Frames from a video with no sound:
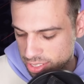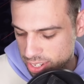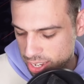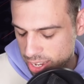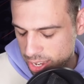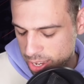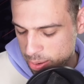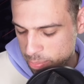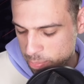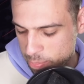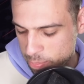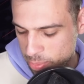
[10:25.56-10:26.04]

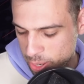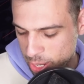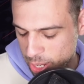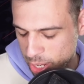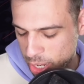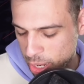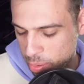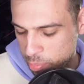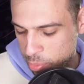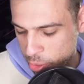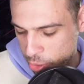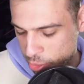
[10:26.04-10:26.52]
A
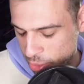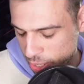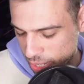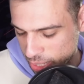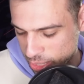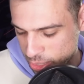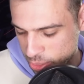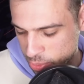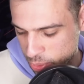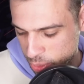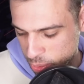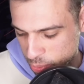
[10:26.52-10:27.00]
couple
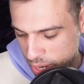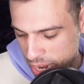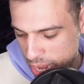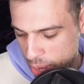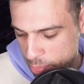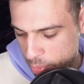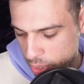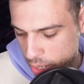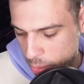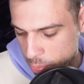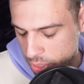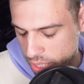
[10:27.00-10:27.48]
things as we
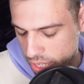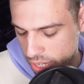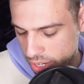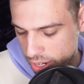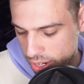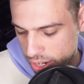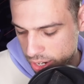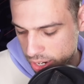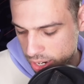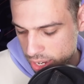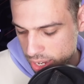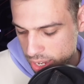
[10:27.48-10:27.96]
wrap up
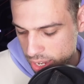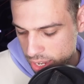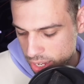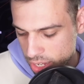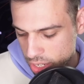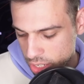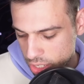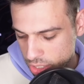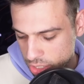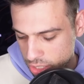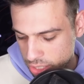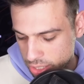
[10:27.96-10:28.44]
here.
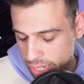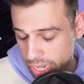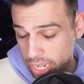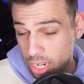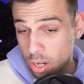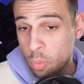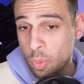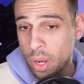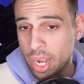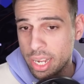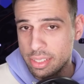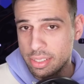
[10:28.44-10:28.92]

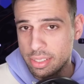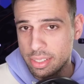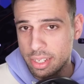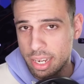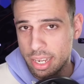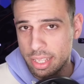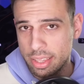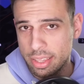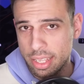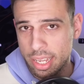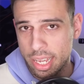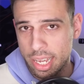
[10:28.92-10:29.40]
Dana White
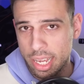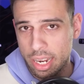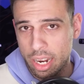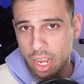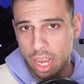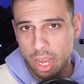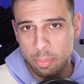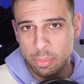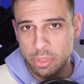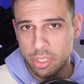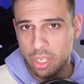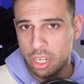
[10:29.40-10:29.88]
said that
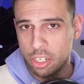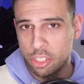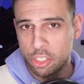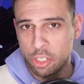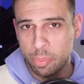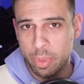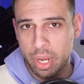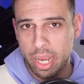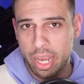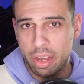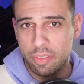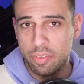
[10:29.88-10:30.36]
Khamzat
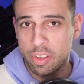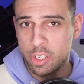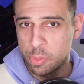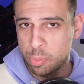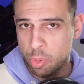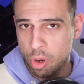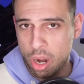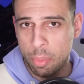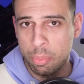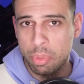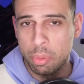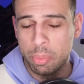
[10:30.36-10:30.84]
Chimaev is
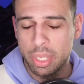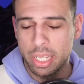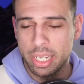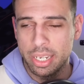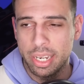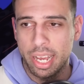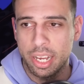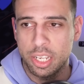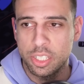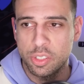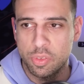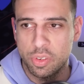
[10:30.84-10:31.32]
probably
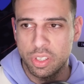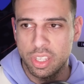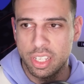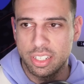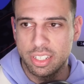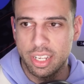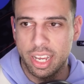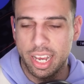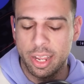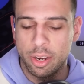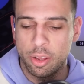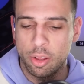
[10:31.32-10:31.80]
next for the
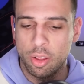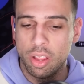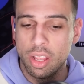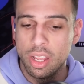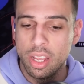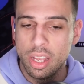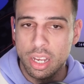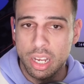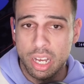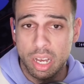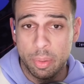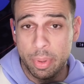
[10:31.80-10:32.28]
title,
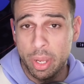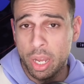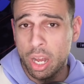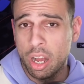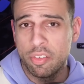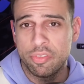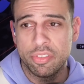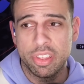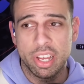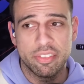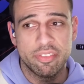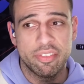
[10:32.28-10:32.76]
coming
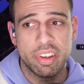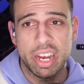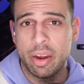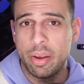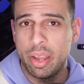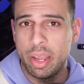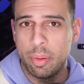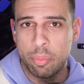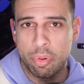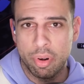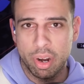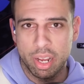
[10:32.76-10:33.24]
off that
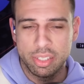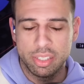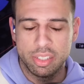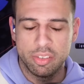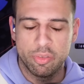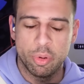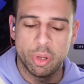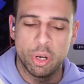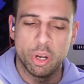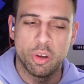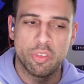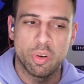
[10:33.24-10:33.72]
very
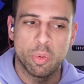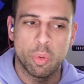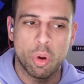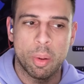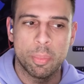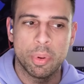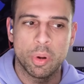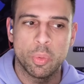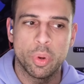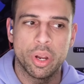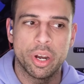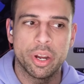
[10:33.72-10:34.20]
impressive win over
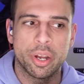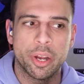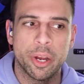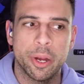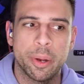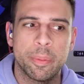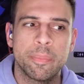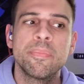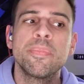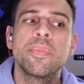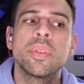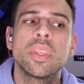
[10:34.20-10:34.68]
Robert
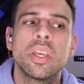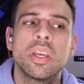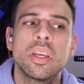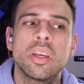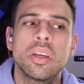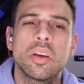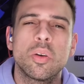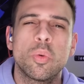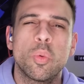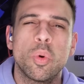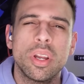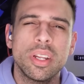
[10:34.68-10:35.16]
Whittaker.
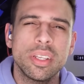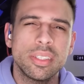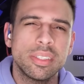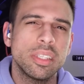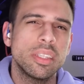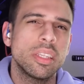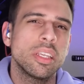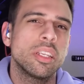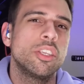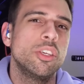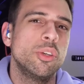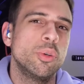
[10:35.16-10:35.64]
What is
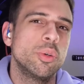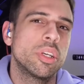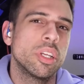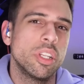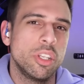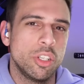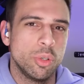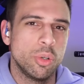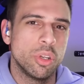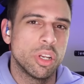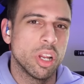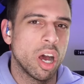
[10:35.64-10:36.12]
it that you
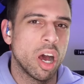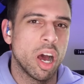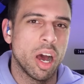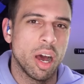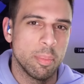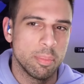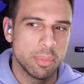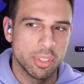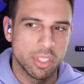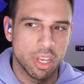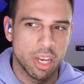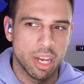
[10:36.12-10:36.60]
can do to
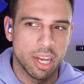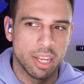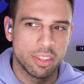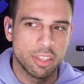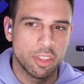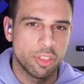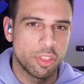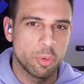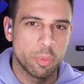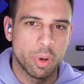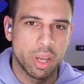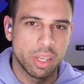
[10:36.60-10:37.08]
Khamzat
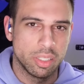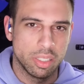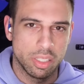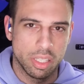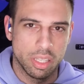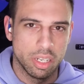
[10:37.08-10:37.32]
that the rest of the